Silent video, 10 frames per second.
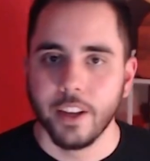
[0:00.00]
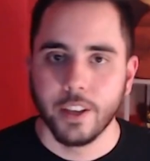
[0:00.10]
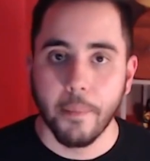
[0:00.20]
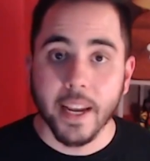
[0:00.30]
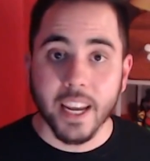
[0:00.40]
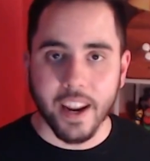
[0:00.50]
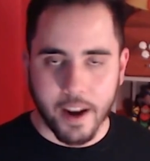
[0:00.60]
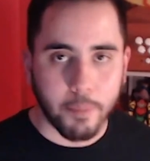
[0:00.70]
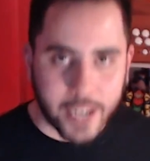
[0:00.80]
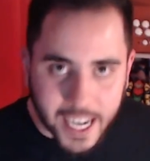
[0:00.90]
Coming in at
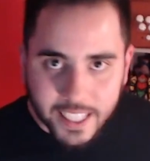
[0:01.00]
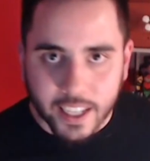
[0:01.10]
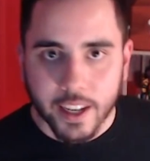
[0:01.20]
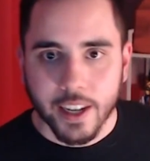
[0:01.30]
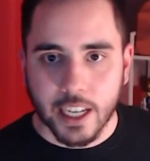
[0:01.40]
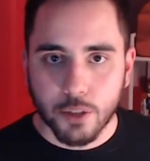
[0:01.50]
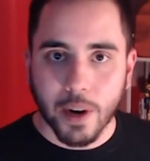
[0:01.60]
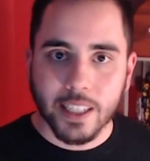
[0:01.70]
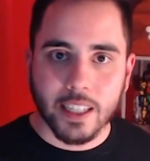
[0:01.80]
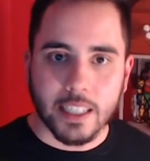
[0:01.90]
number 8 is
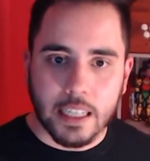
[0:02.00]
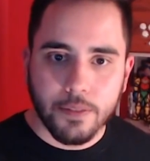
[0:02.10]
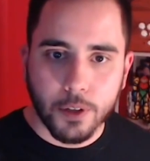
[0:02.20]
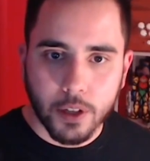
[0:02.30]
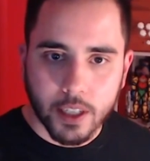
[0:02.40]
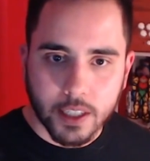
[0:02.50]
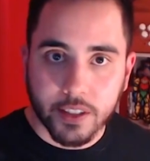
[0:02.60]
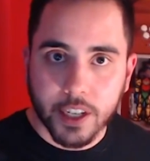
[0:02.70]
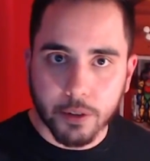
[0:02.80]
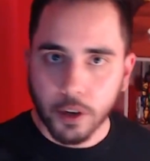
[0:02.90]
Resident Evil
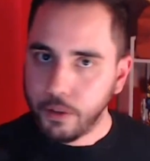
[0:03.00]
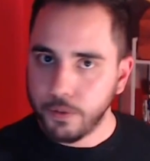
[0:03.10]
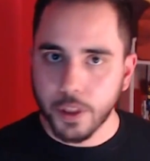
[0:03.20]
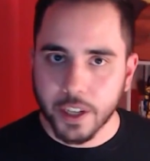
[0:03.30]
0 for the